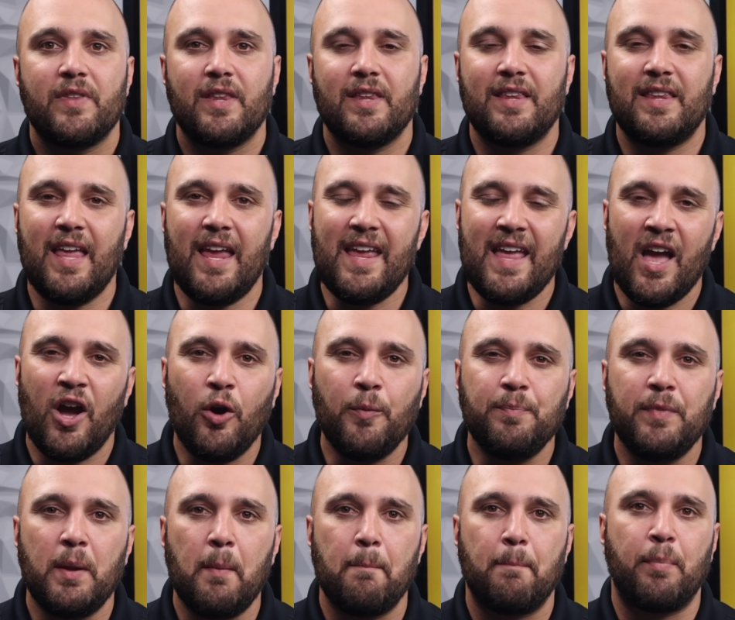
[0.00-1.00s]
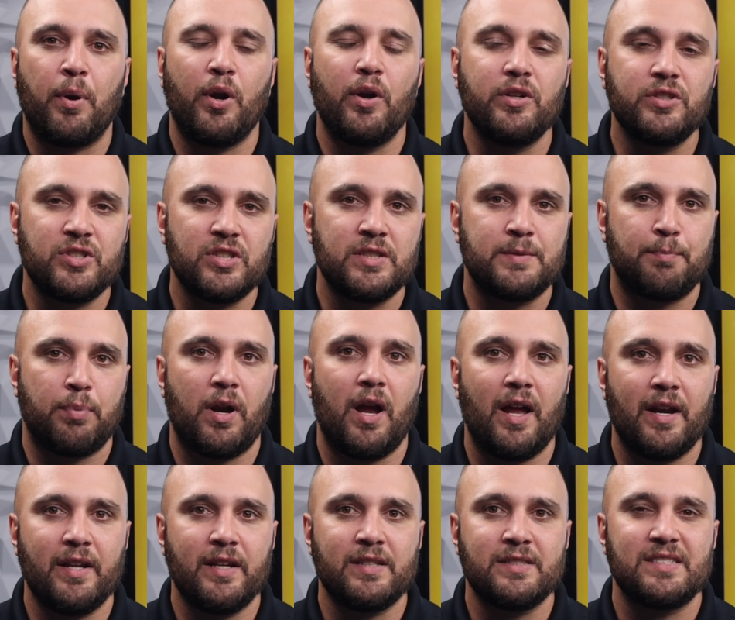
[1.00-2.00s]
they help them purchase
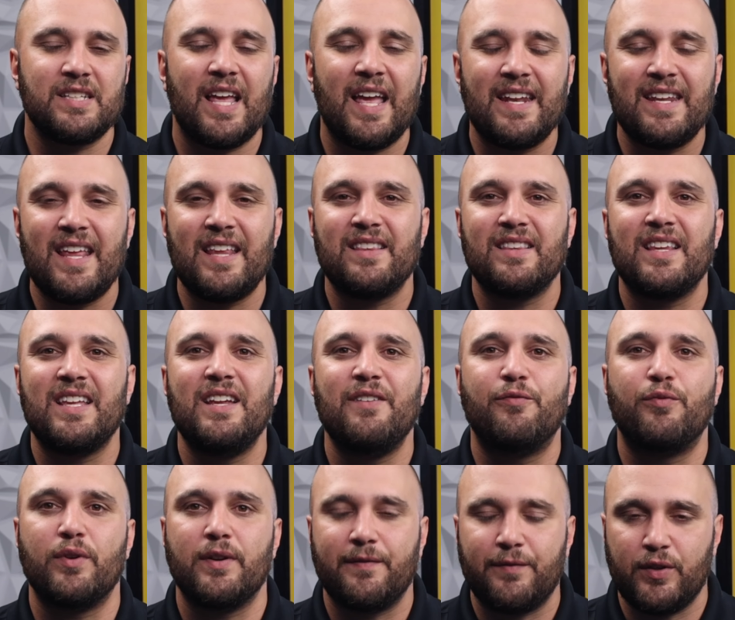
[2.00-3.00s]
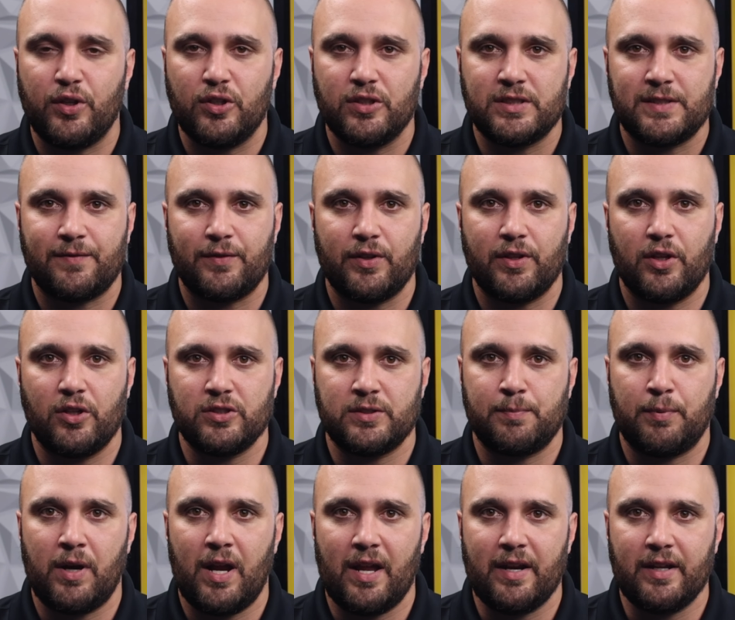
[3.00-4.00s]
products and then leave reviews for those
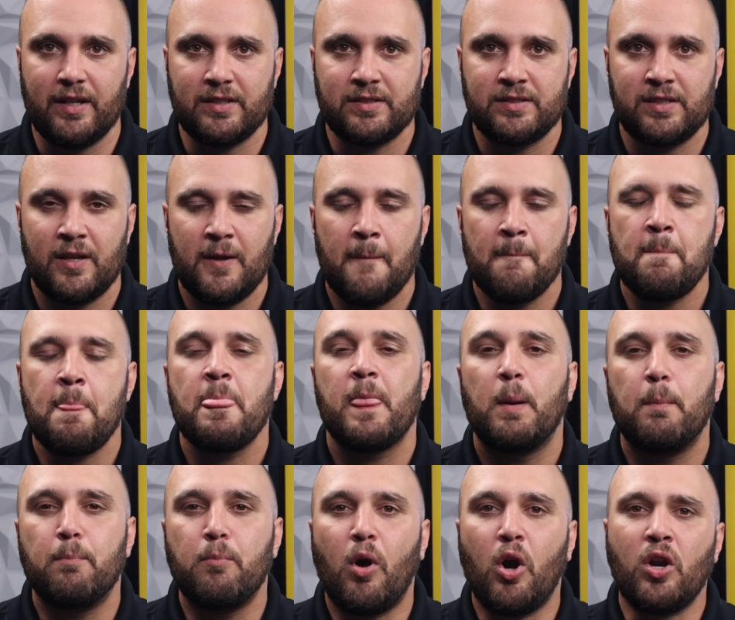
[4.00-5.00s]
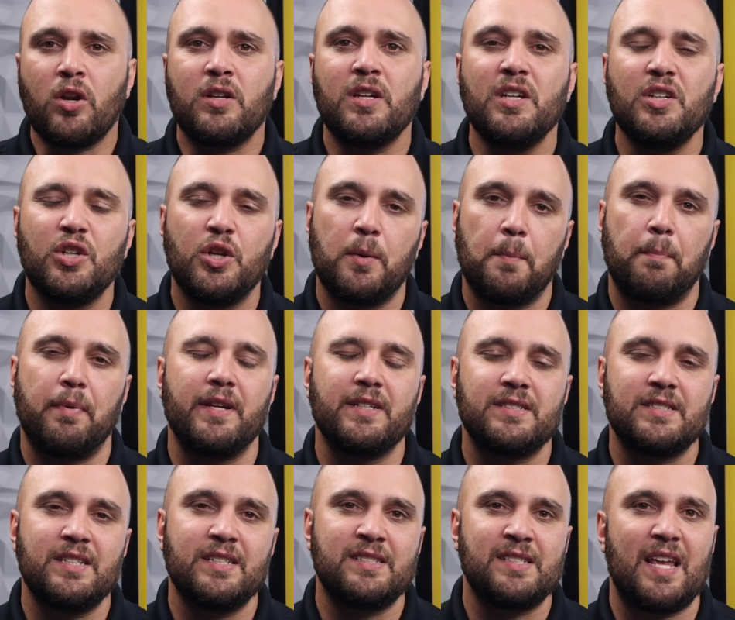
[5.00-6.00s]
products. Market your
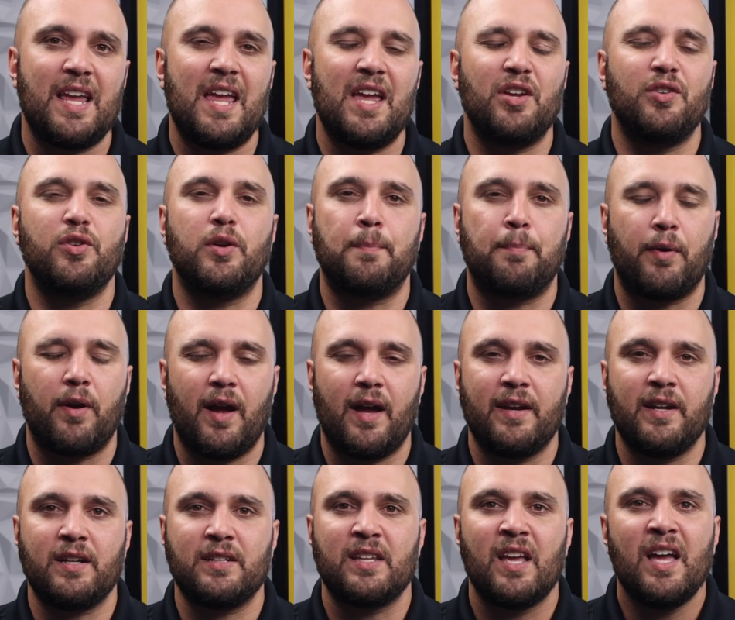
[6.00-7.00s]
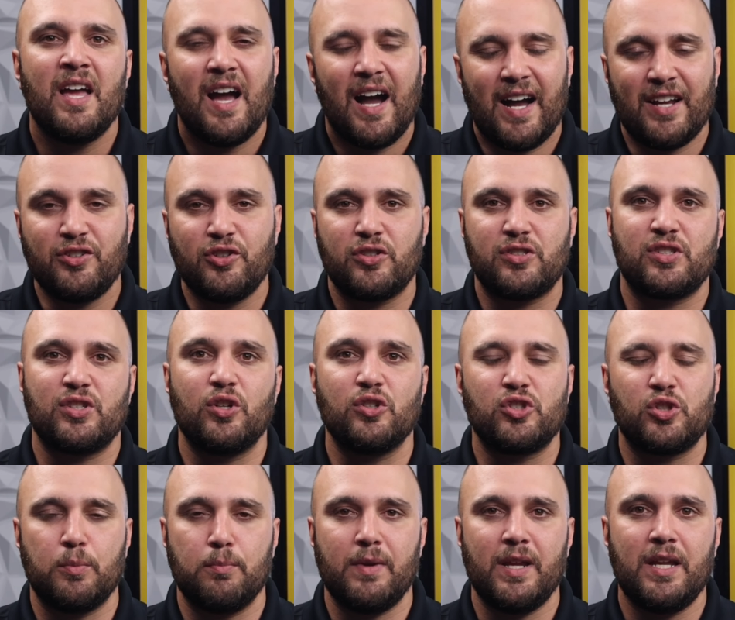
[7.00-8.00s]
business and your product on your
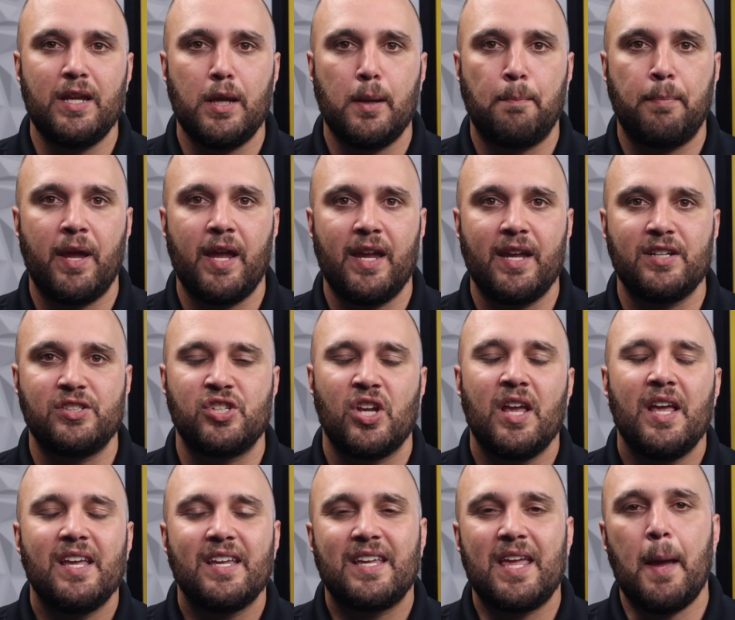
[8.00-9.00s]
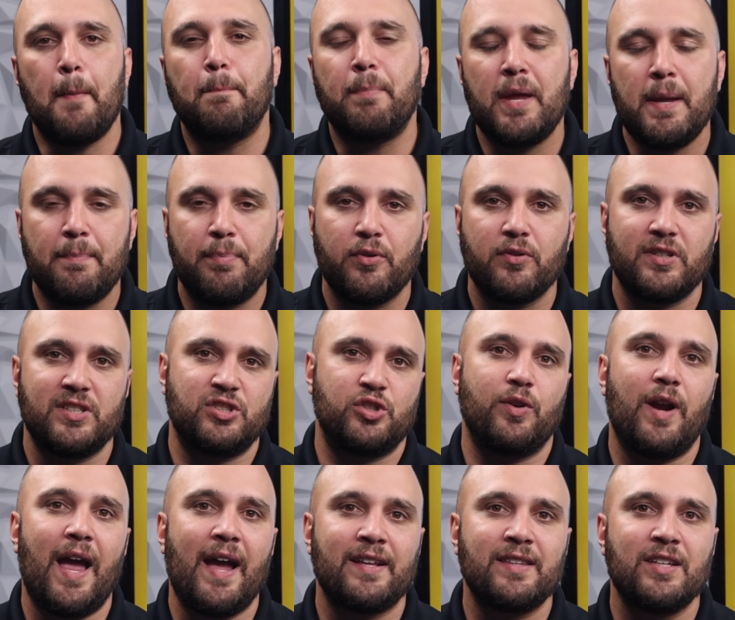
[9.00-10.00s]
social media page, get people
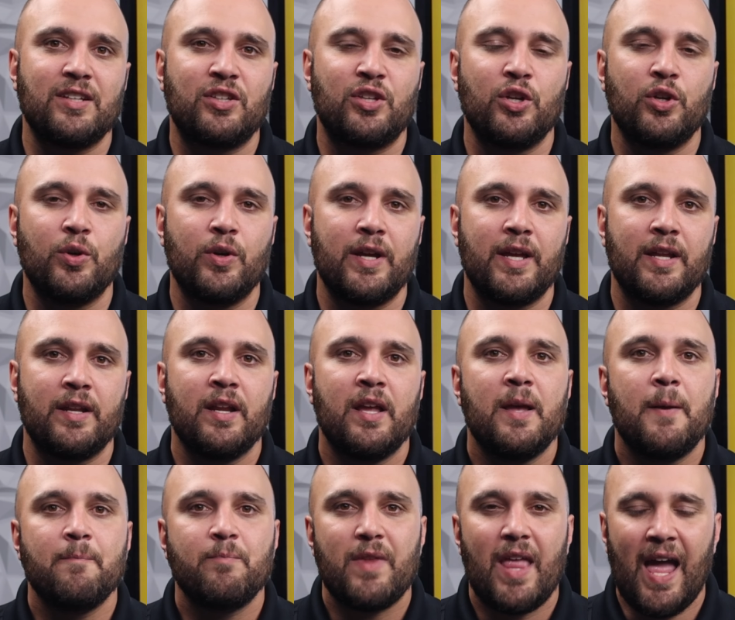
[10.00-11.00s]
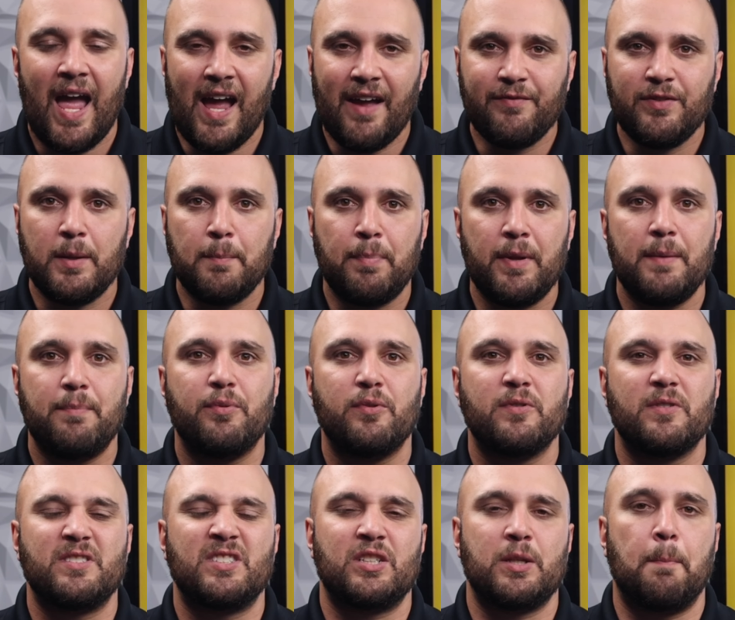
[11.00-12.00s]
attracted to it have the
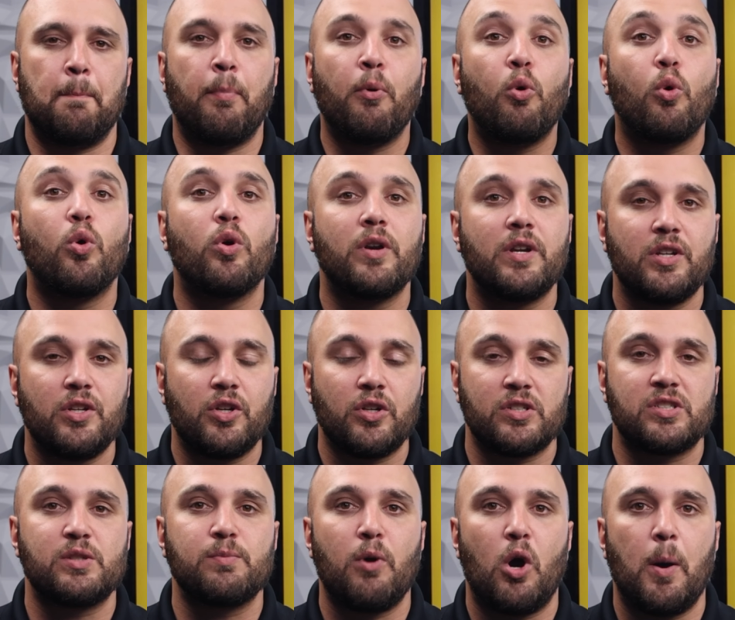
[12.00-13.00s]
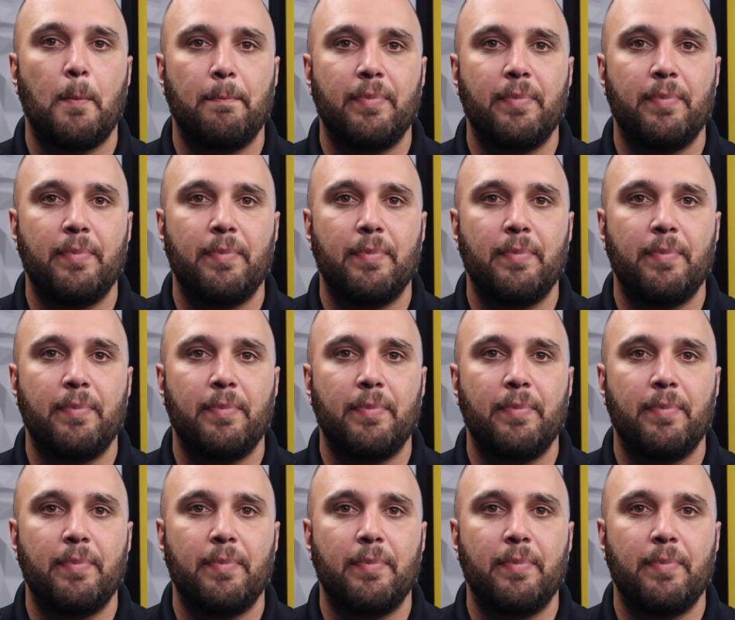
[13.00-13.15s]
people support your small